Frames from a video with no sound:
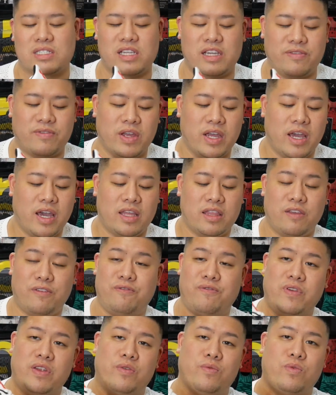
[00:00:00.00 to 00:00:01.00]
sleeve, the
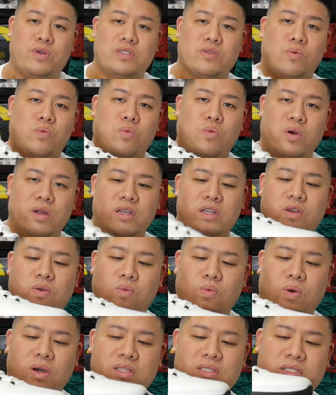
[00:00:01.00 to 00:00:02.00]
fit was a
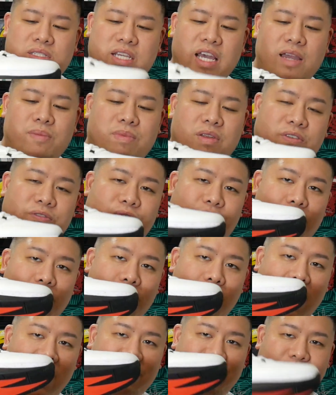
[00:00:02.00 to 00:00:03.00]
1-to-1 segment for
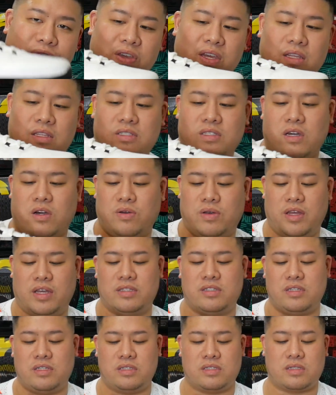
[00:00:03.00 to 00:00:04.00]
my feet. So
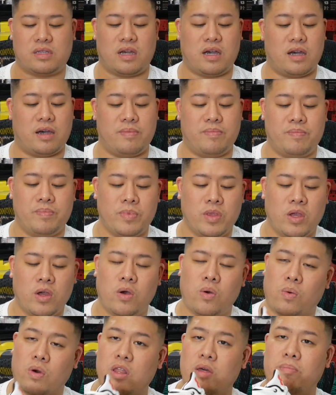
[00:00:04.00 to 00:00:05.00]
this is one
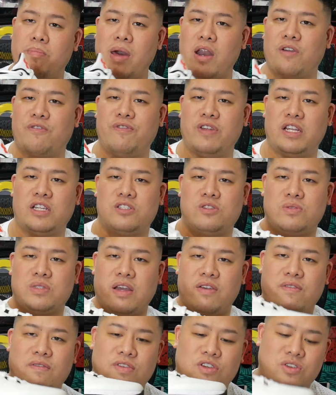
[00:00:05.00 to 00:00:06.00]
of the better fitting shoes
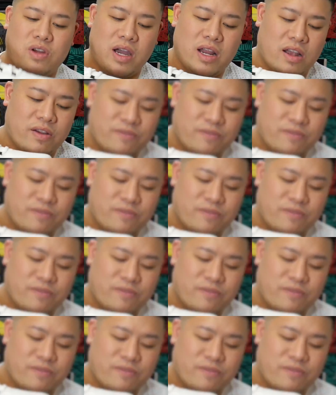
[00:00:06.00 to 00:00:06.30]
I've ever tried